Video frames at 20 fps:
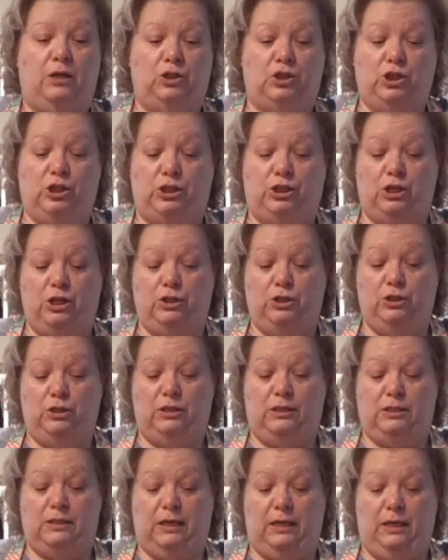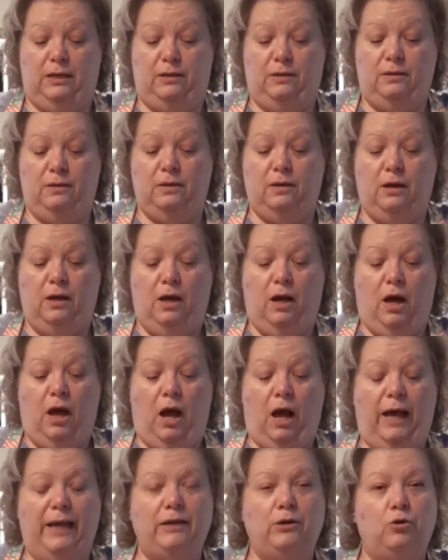just under the skin.
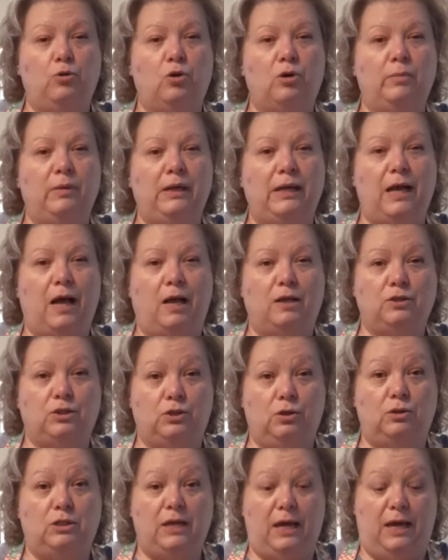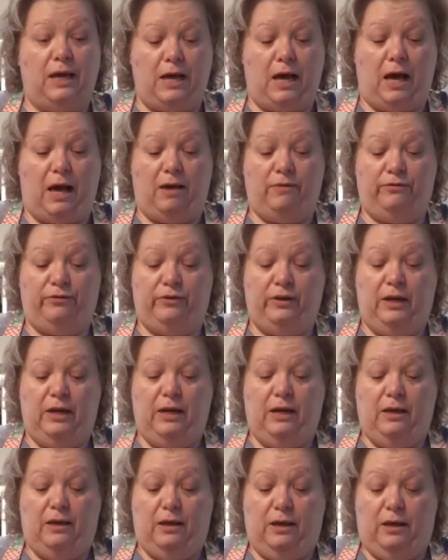I normally also take
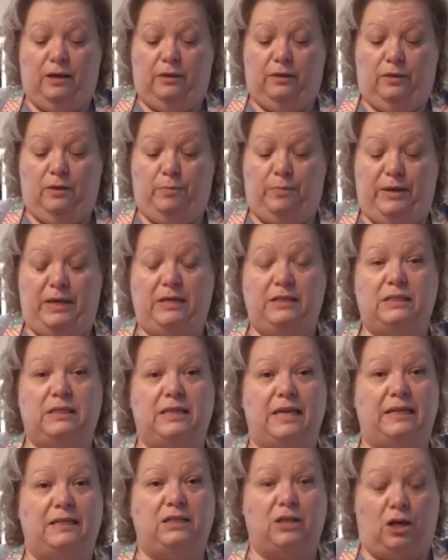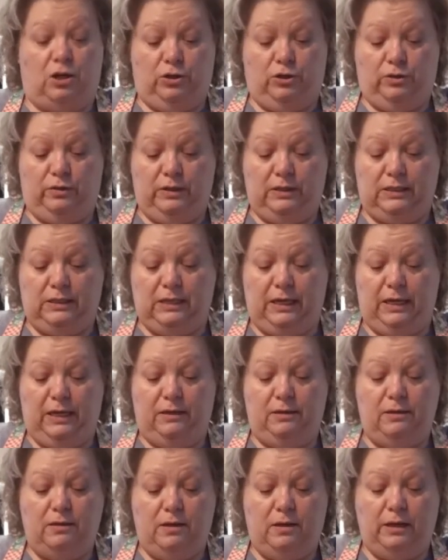off the piece that's under the
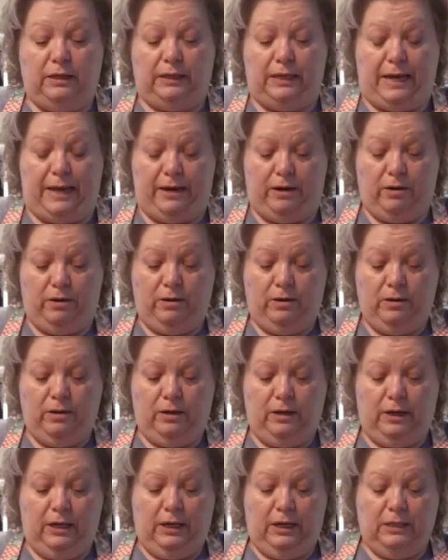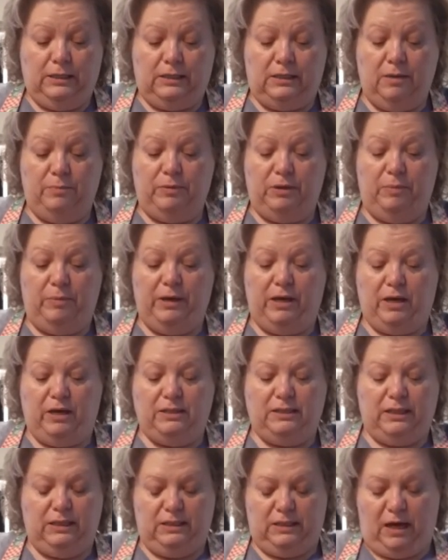skin, the layer, simply
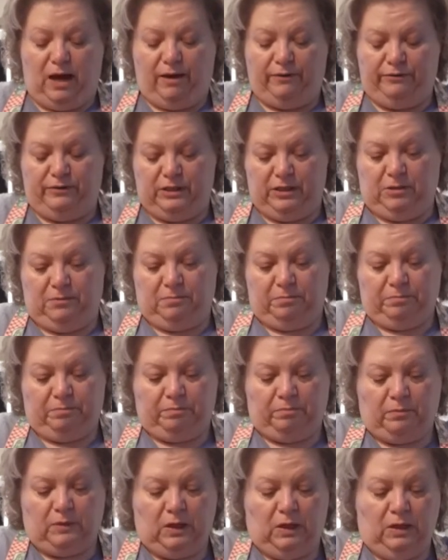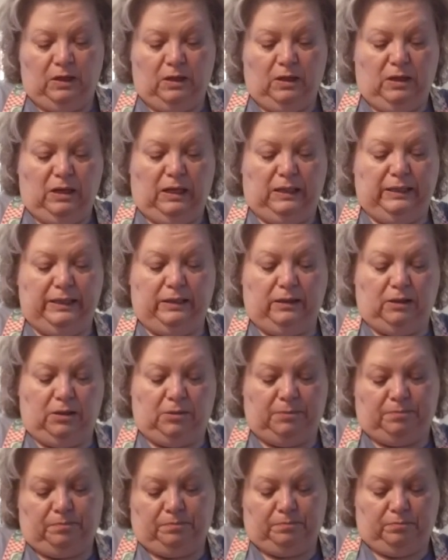because it's often a little,
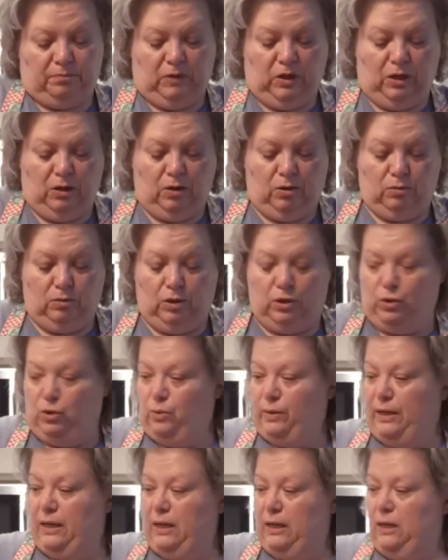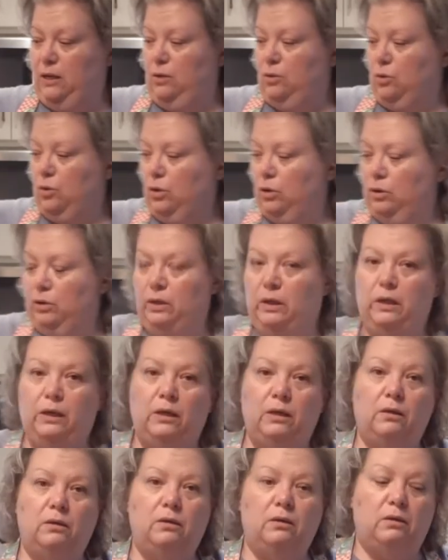gooey or
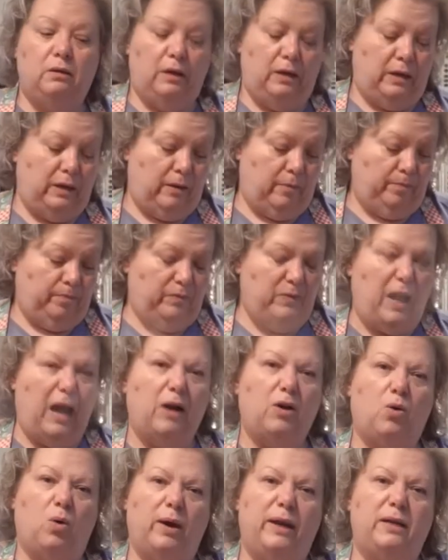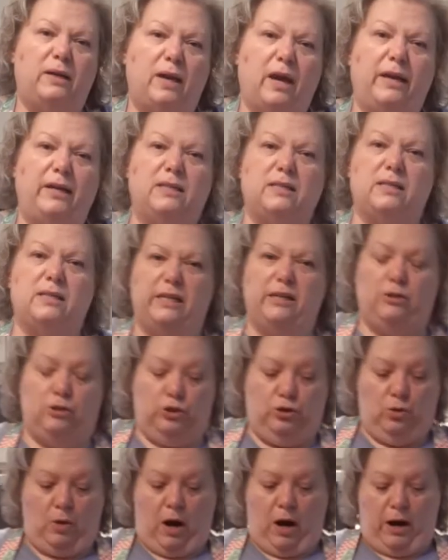not quite nice, a little
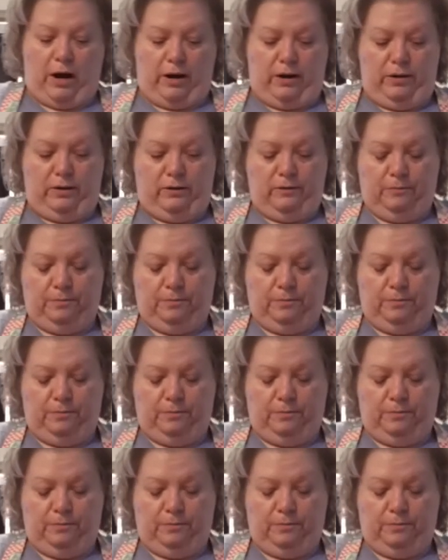too hard.